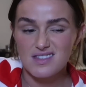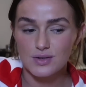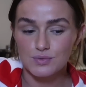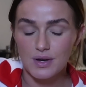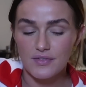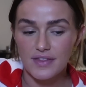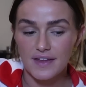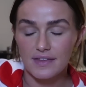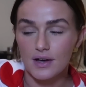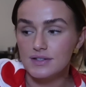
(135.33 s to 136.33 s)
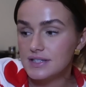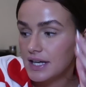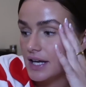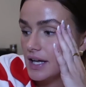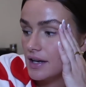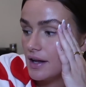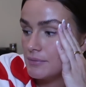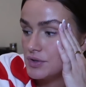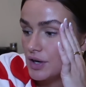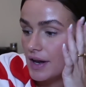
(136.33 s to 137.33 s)
There was one other thing that I was thinking,
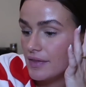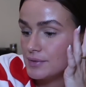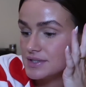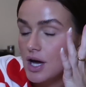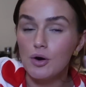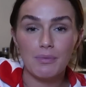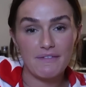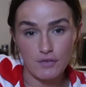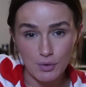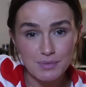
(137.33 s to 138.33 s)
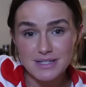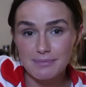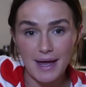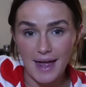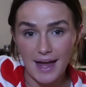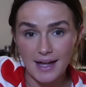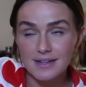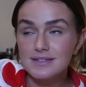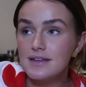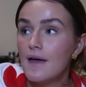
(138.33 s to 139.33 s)
I'm so glad that was, oh, my phone was in my
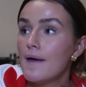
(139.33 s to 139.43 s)
hand,